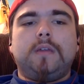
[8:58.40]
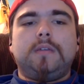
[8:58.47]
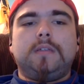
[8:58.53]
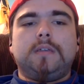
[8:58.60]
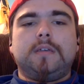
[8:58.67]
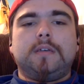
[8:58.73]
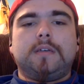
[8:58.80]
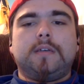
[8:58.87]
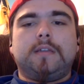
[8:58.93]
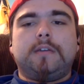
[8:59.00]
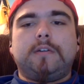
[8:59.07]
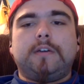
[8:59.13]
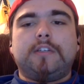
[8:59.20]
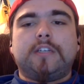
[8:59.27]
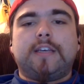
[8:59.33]
to get
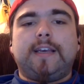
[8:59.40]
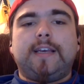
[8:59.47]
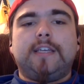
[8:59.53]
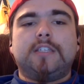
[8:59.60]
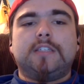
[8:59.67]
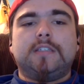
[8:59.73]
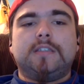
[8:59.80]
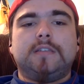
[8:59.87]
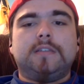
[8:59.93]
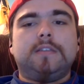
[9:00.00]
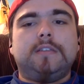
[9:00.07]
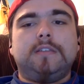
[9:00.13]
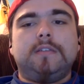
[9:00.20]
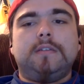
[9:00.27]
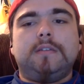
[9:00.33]
their education,
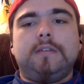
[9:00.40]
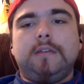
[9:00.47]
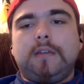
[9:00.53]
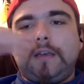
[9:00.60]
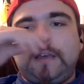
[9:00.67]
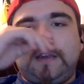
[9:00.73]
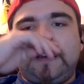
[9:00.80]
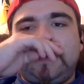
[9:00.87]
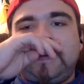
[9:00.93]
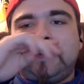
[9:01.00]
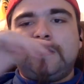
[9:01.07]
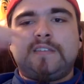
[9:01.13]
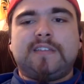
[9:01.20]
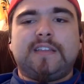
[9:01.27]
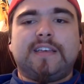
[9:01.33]
and
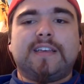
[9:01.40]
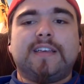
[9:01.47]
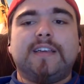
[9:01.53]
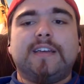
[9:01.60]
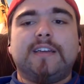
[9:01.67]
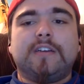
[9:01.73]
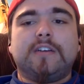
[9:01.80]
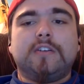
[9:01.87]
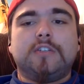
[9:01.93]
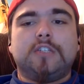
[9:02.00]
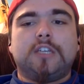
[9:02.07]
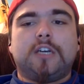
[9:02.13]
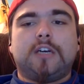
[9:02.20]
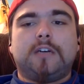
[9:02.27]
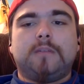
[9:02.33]
so they can get a good
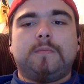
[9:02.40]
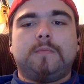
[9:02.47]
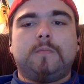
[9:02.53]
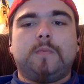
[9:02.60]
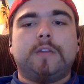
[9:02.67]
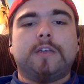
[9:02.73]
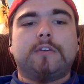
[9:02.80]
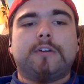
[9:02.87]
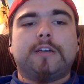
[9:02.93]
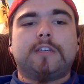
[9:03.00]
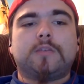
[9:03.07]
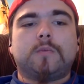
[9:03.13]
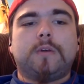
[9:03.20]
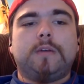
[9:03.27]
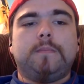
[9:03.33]
job when they
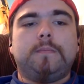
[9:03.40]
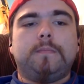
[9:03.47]
graduate.